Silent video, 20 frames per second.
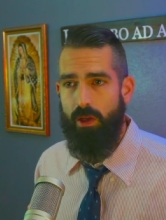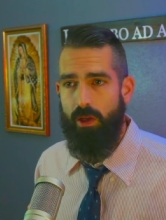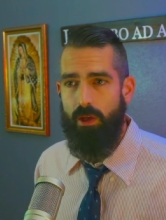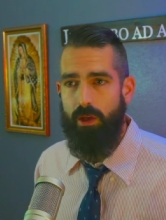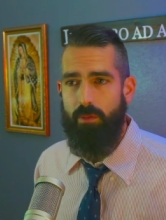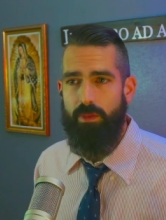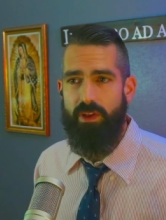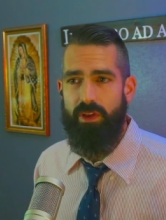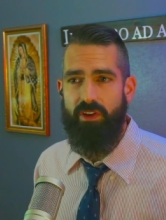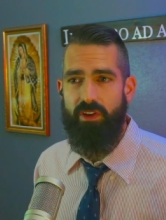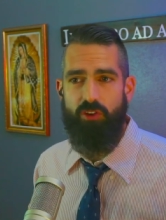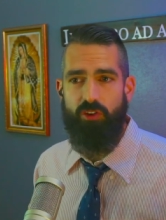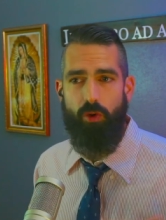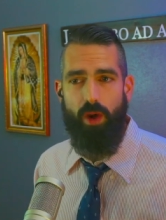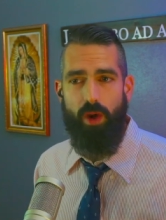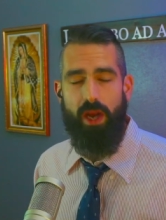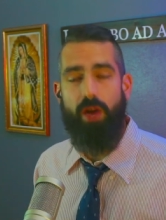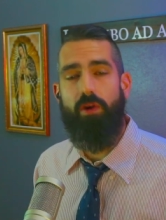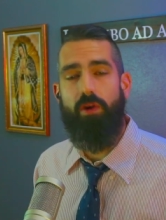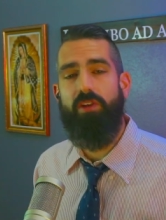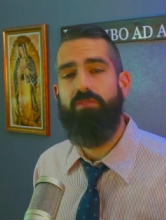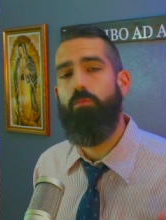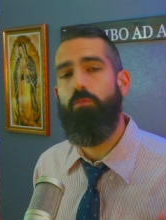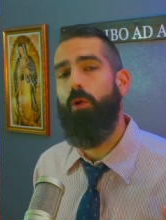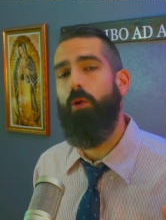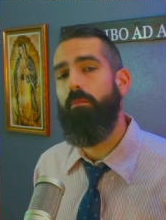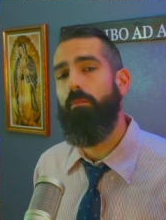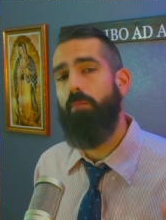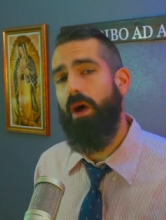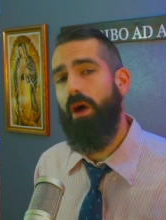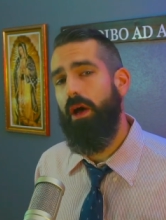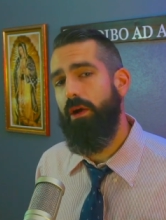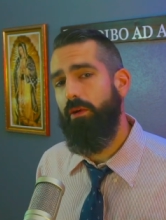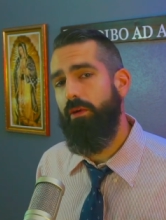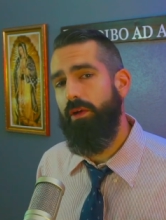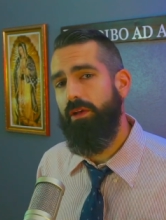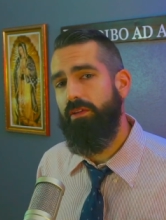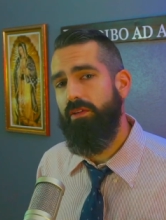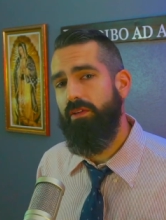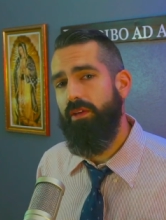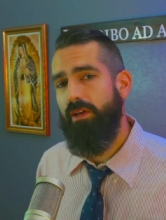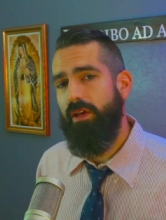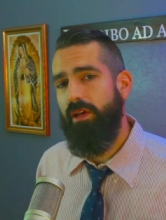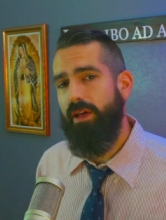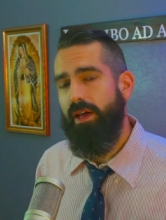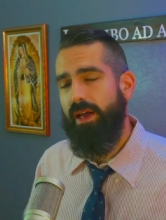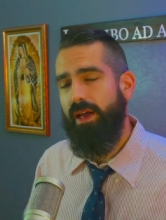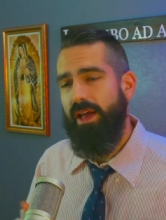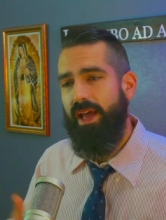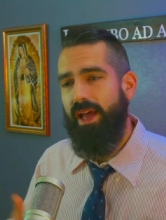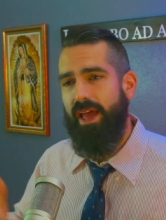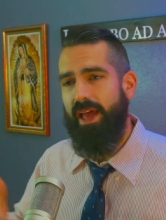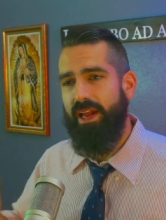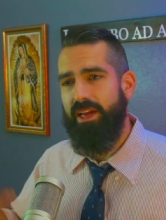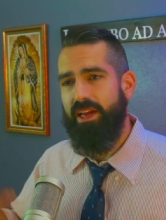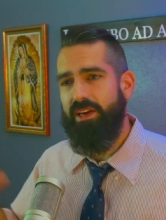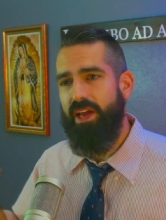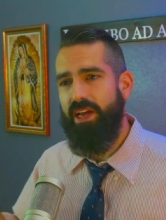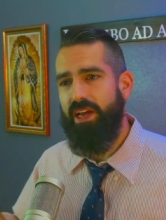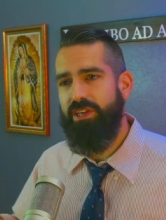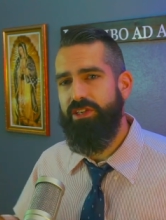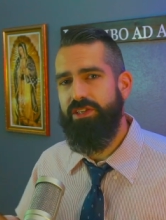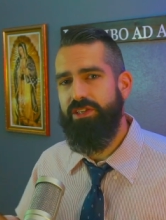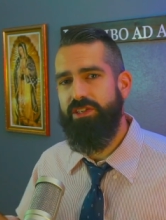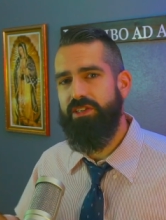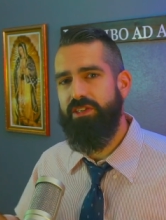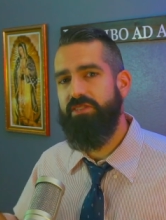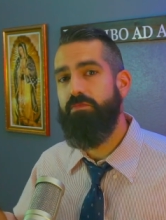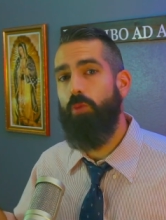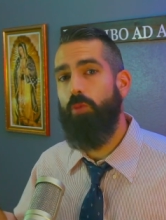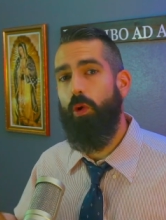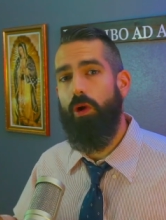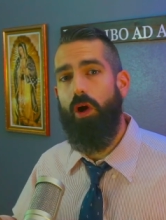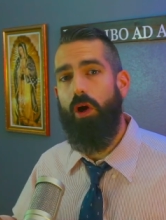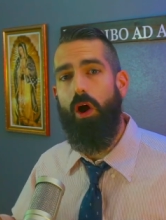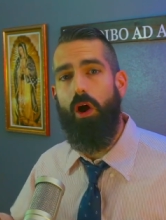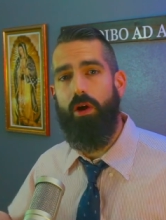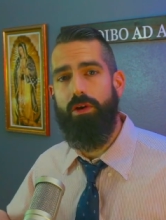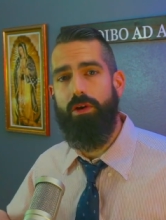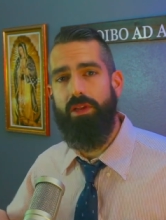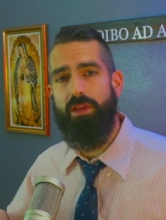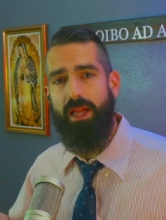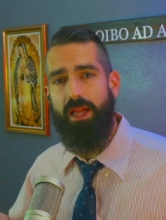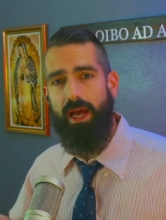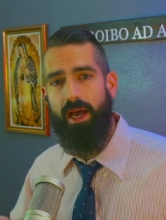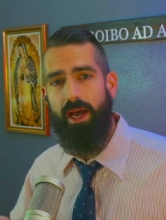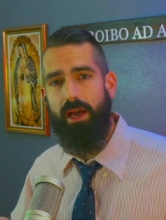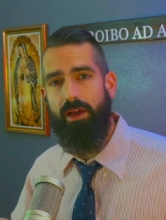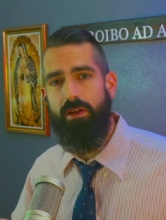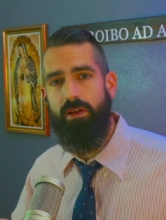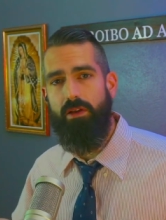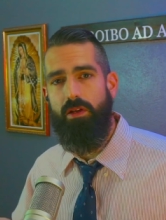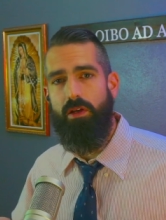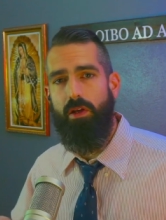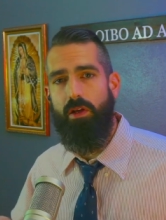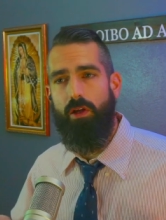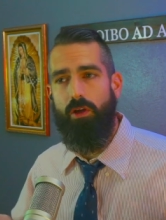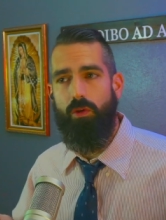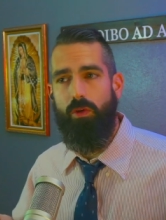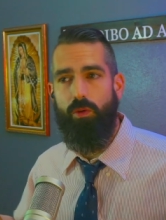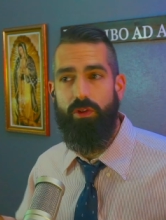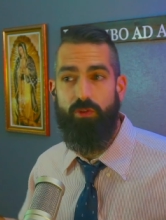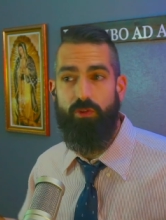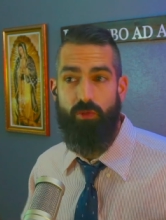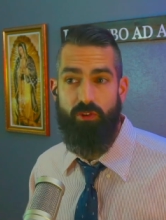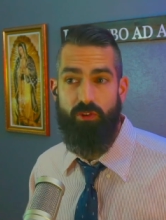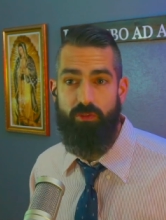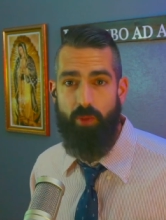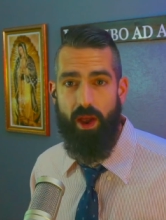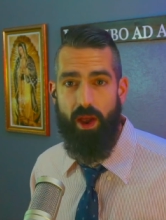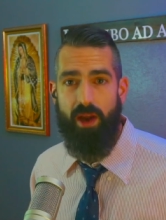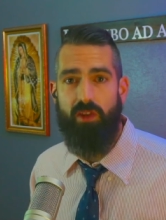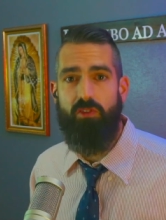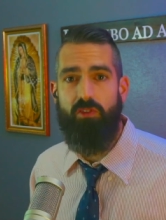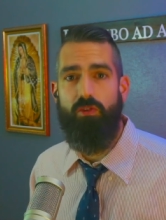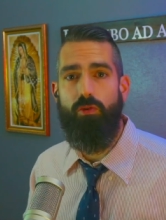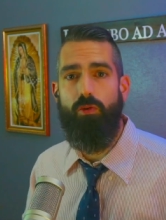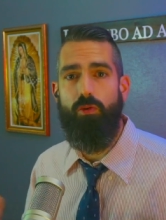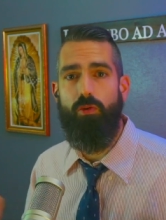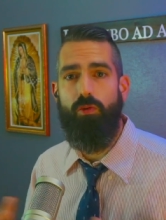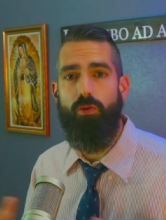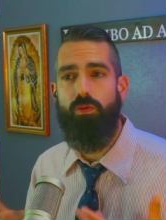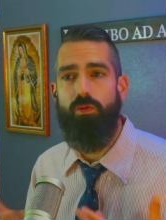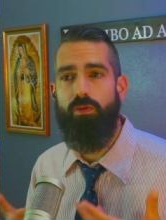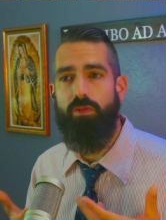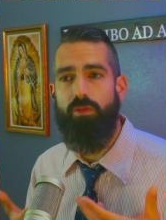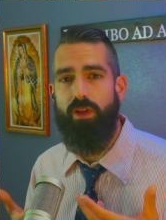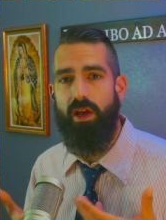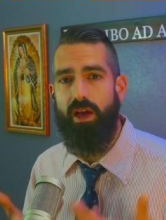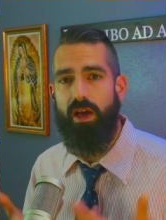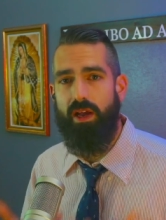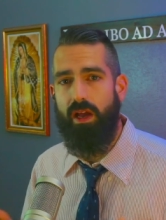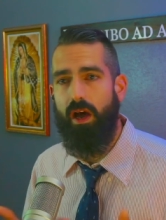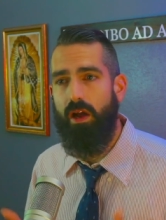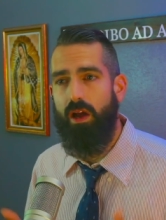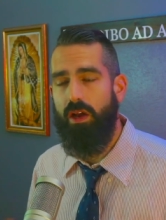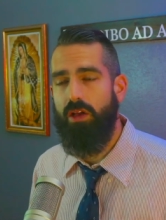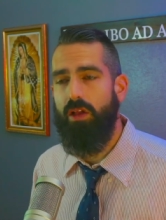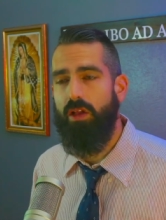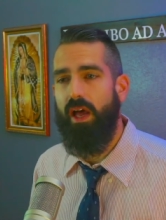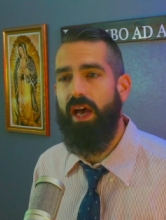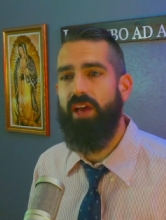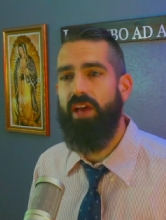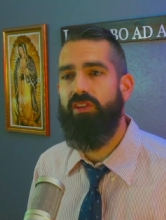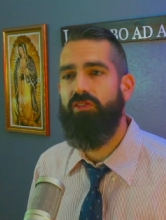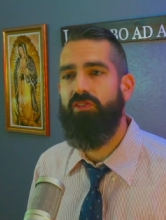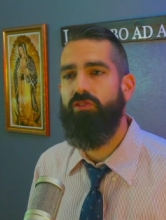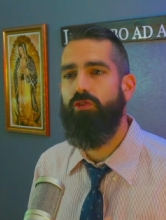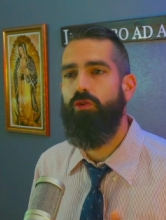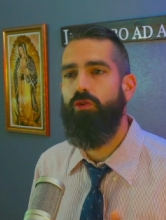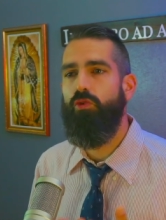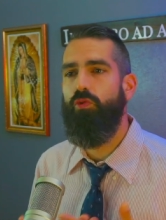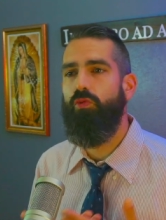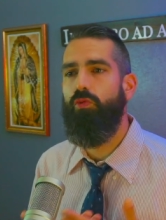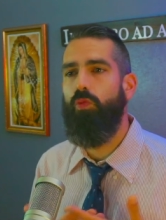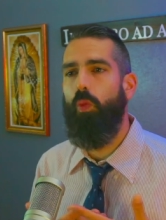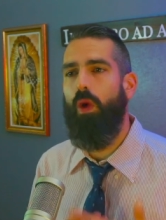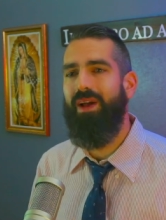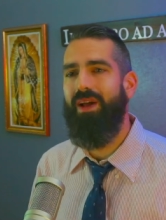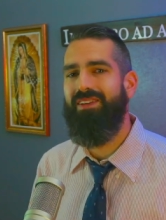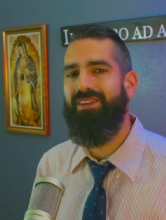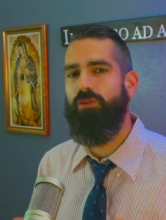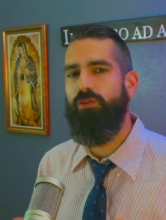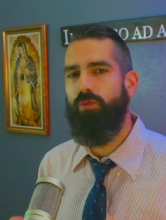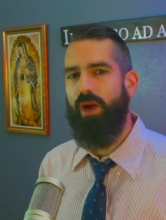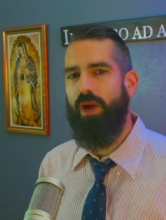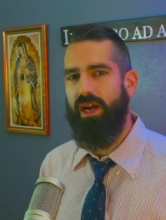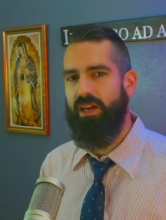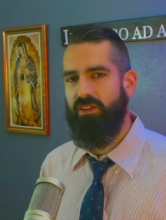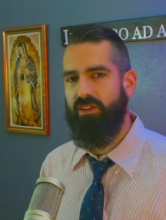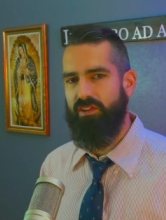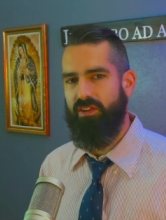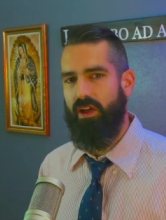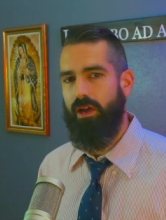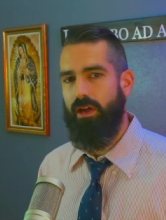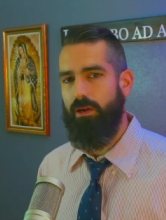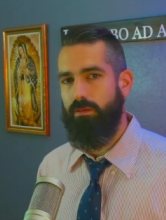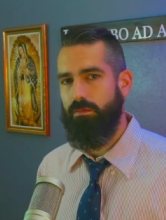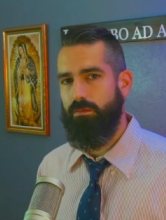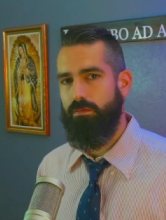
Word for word: because Gregory's more moderate and Ignatius is more hard line with respect to the iconoclasts who want to reconcile.